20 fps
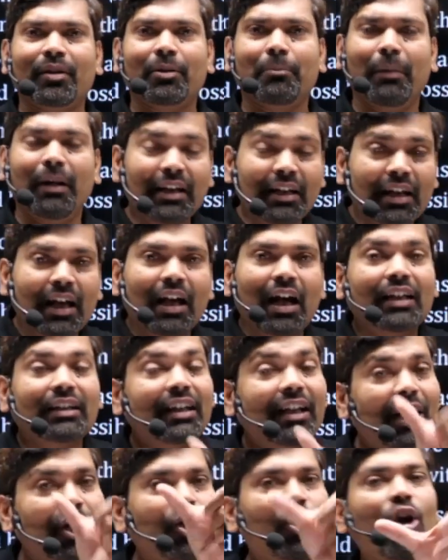but
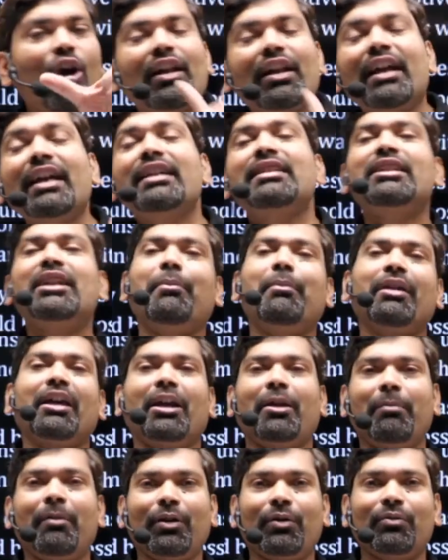adara knowledge
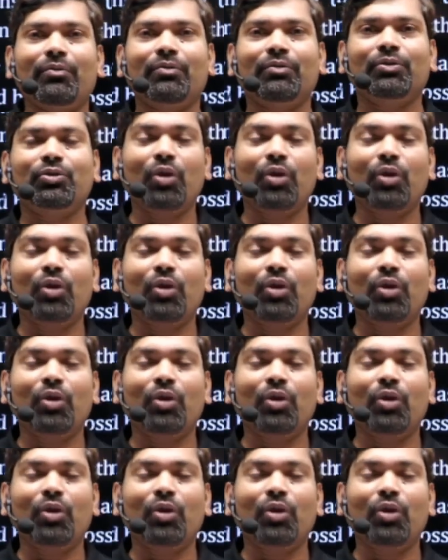namagirbeku.